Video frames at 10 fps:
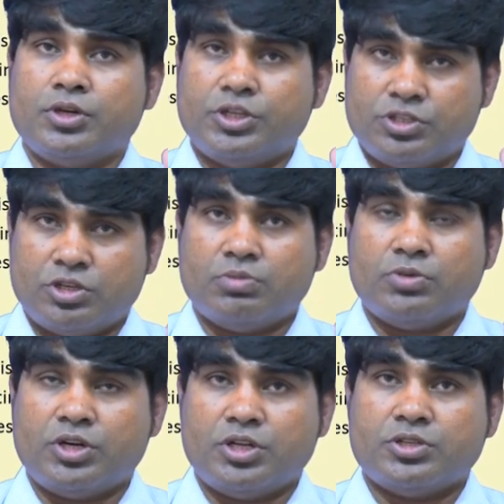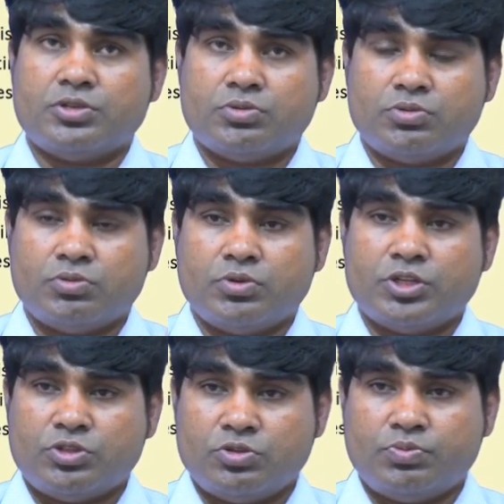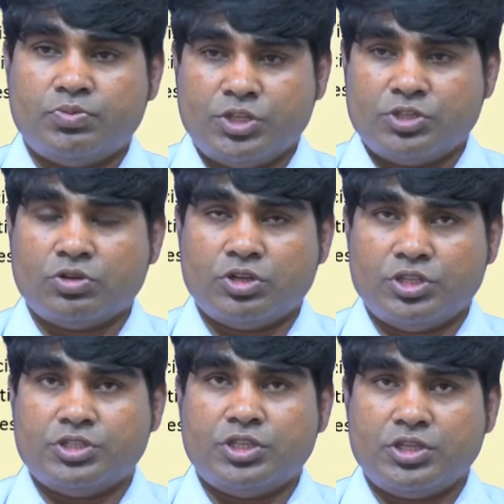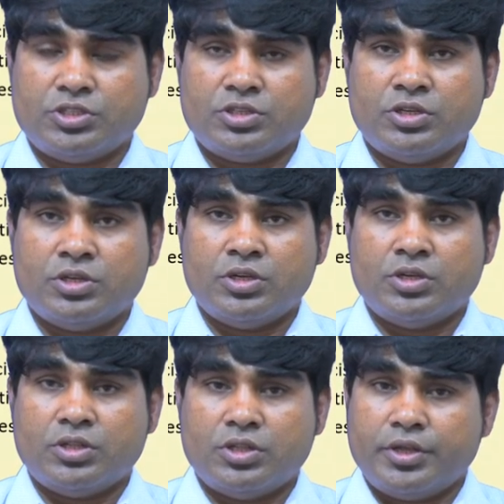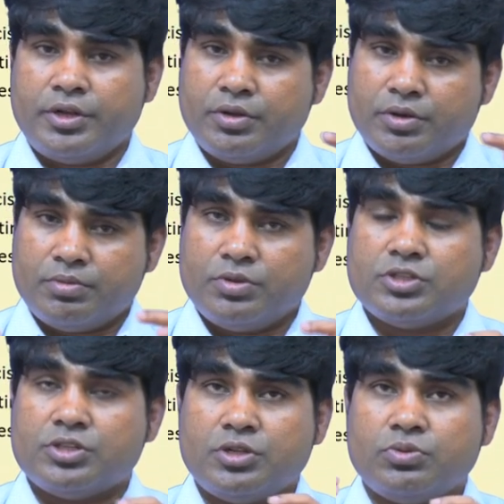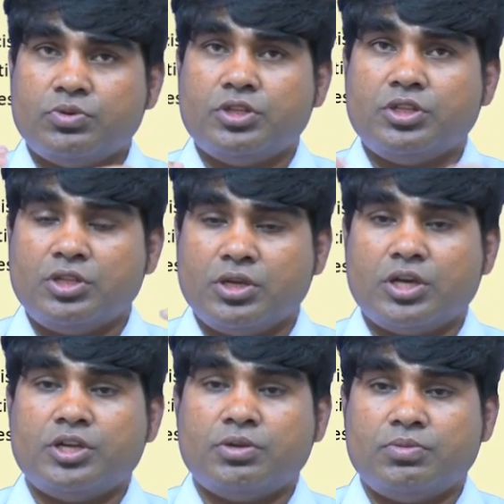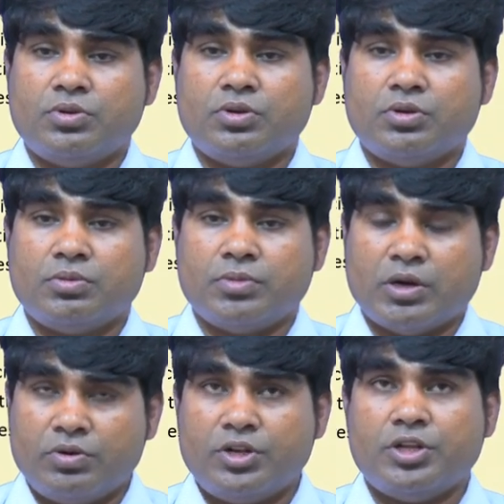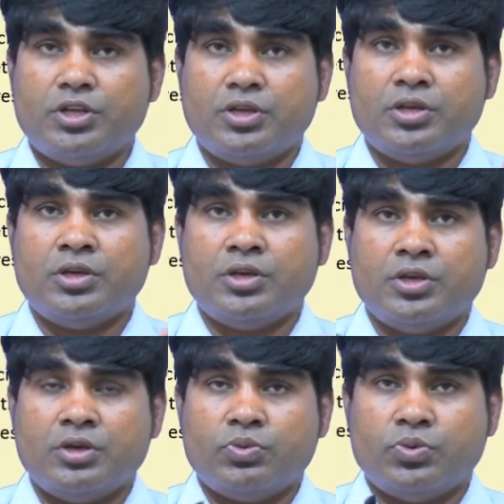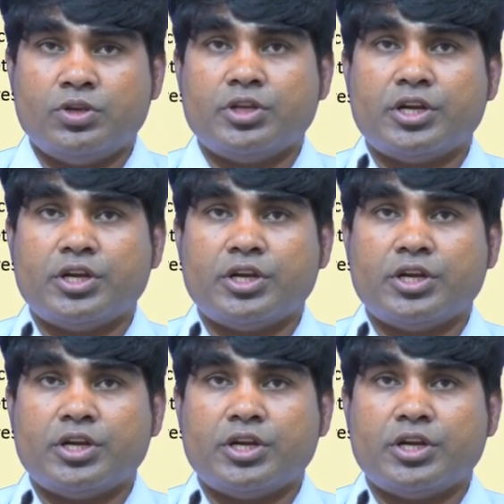decision models. Once you fix all these things, then obviously within the kind of boundary we will